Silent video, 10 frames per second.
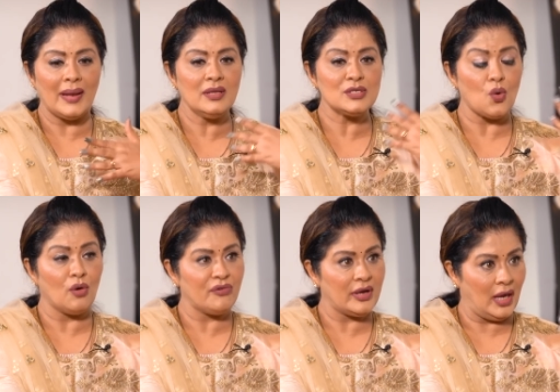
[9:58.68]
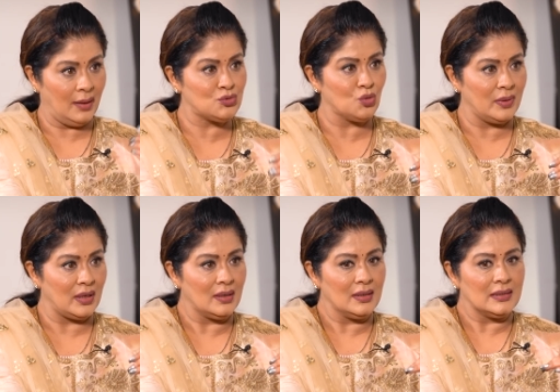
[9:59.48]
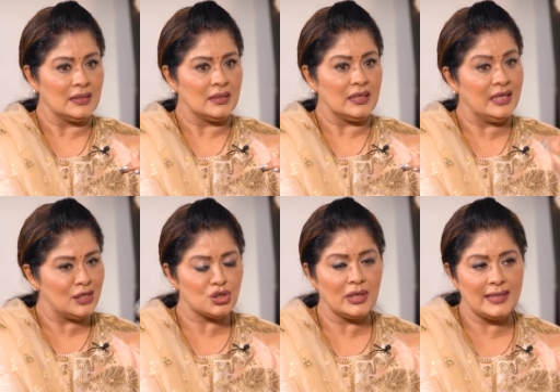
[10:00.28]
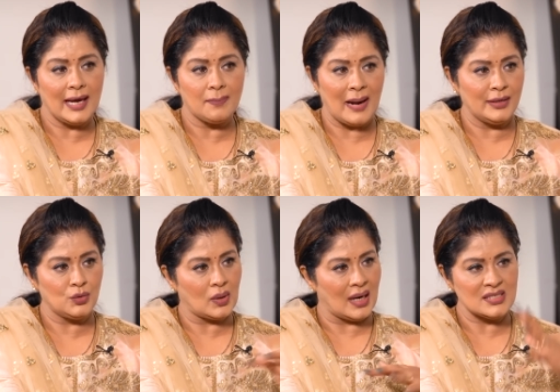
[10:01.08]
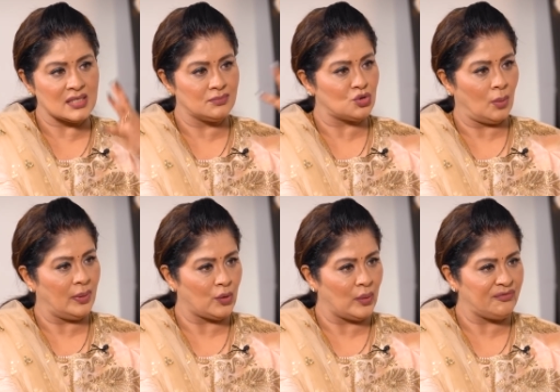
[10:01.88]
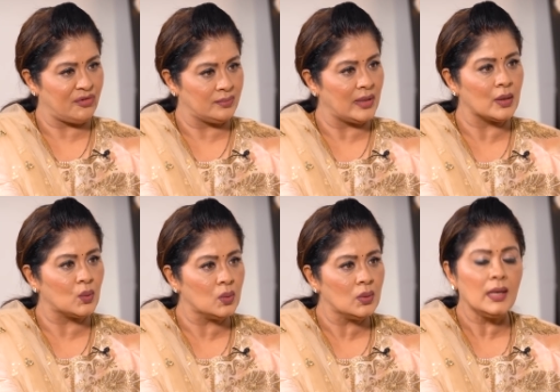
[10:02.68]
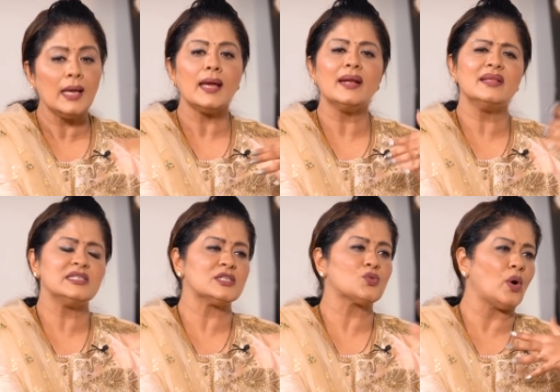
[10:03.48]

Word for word: when this offer came to me, initially they had planned to cast some top heroine from Telugu, and they just